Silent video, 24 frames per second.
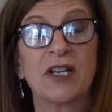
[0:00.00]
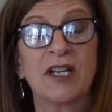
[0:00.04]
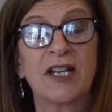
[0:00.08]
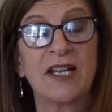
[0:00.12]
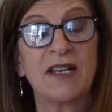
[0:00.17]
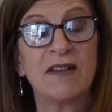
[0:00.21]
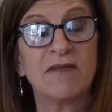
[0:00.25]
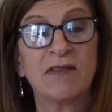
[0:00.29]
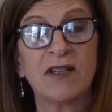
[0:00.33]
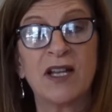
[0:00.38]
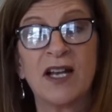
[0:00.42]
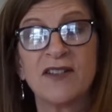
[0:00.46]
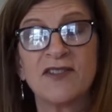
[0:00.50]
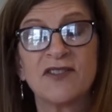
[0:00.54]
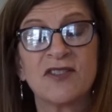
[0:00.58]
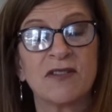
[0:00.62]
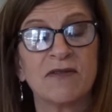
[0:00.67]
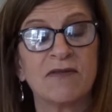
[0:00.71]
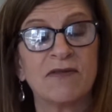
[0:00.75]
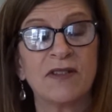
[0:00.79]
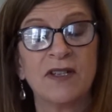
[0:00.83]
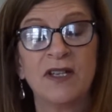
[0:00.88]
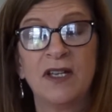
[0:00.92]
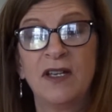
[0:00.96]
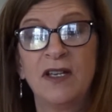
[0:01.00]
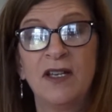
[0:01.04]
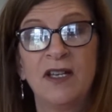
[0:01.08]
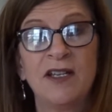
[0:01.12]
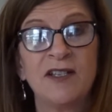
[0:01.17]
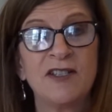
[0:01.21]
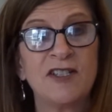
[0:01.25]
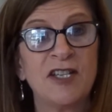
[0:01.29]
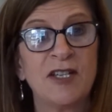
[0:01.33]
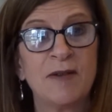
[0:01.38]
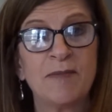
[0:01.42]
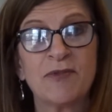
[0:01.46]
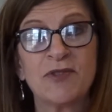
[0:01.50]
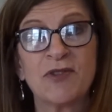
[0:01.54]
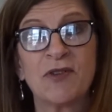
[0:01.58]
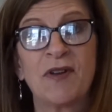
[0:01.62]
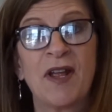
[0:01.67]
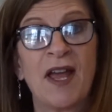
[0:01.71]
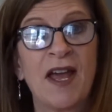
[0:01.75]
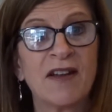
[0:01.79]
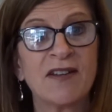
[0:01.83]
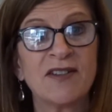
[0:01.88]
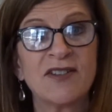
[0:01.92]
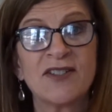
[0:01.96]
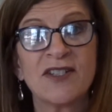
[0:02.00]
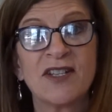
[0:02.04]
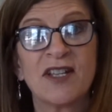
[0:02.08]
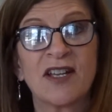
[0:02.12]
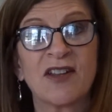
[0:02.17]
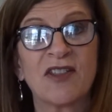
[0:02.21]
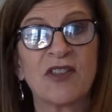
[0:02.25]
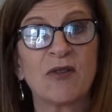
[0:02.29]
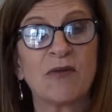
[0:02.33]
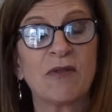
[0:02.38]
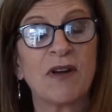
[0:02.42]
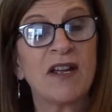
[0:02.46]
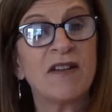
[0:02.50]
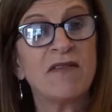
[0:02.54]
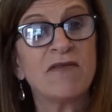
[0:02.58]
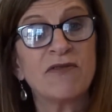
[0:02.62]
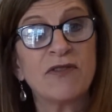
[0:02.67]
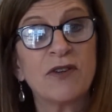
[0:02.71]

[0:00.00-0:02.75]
And I have lots of tips on how to select the right